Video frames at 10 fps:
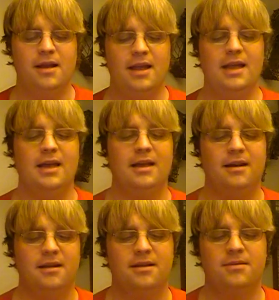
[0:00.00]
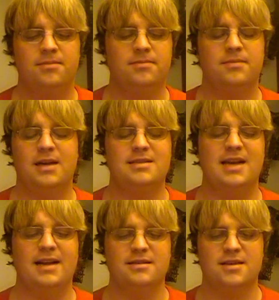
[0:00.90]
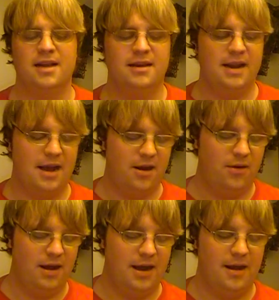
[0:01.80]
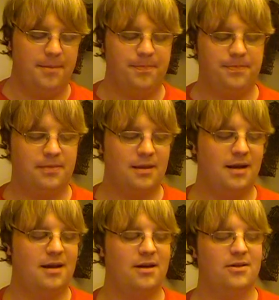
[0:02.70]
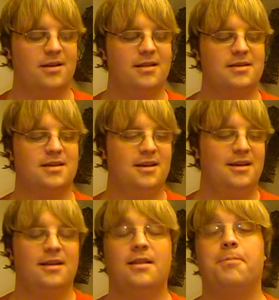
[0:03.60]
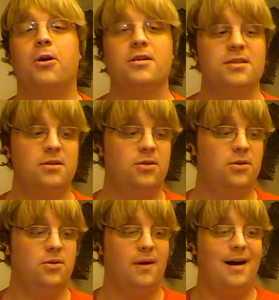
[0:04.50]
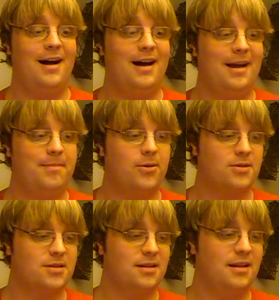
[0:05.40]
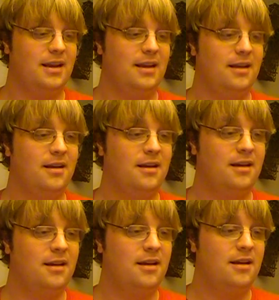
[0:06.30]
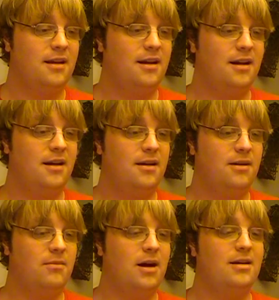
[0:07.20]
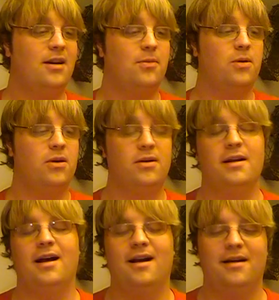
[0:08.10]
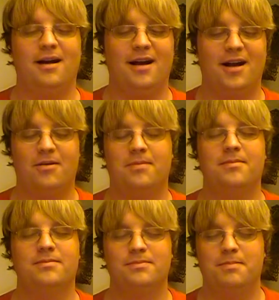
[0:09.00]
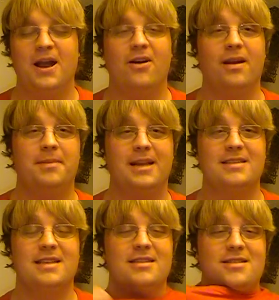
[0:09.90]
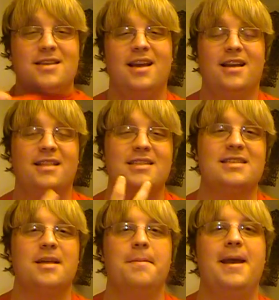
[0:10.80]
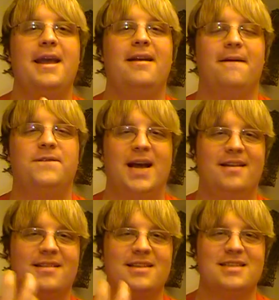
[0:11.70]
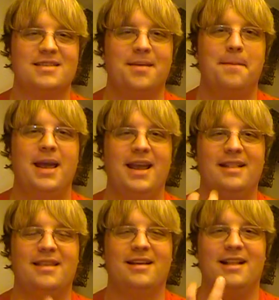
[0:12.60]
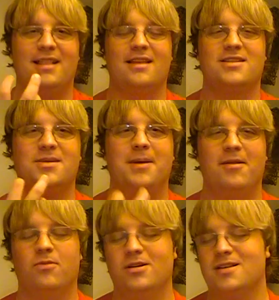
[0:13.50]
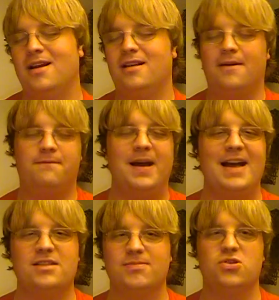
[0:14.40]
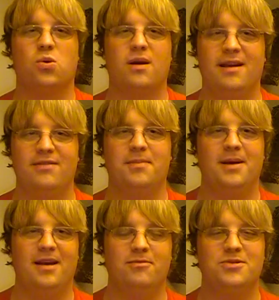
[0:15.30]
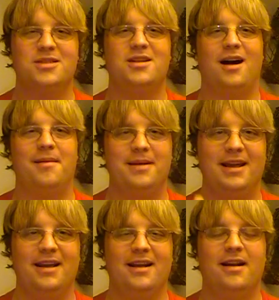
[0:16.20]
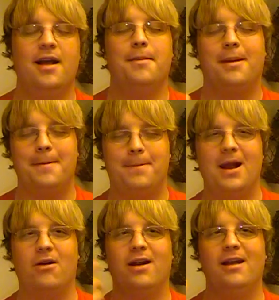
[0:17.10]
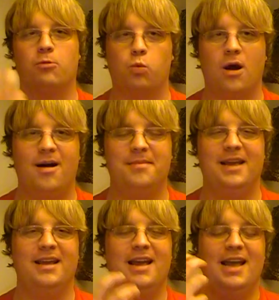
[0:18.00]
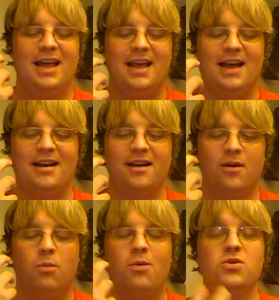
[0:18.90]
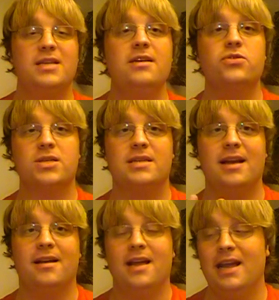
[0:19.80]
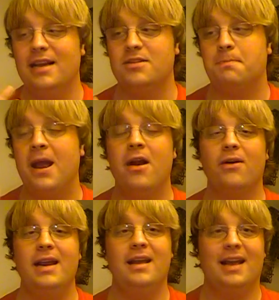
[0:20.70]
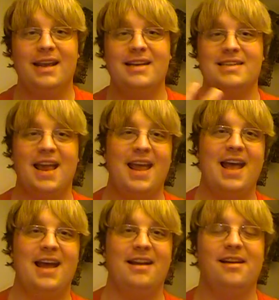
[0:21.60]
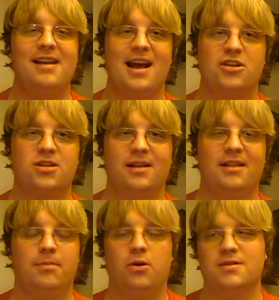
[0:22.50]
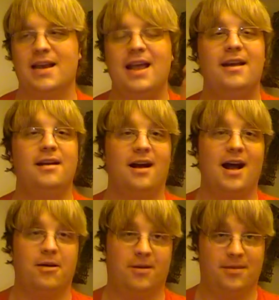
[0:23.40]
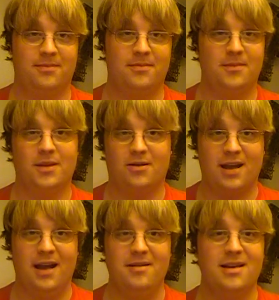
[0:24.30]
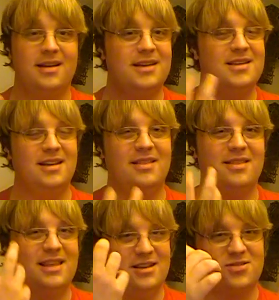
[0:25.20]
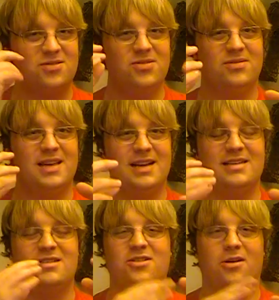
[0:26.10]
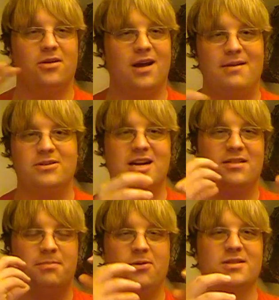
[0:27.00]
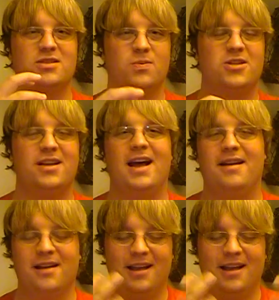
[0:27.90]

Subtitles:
in a sense. Now, I got to look at this. The person who I personally, well, here, we'll go into Perry, because this is the main event. This is the main thing that this debate was. The vast majority of the debate was dominated by Perry and Romney, and what was interesting is Perry is ahead nationally in the polls and in Iowa, okay? These are two things, you know, you average out the polls, it's what you get.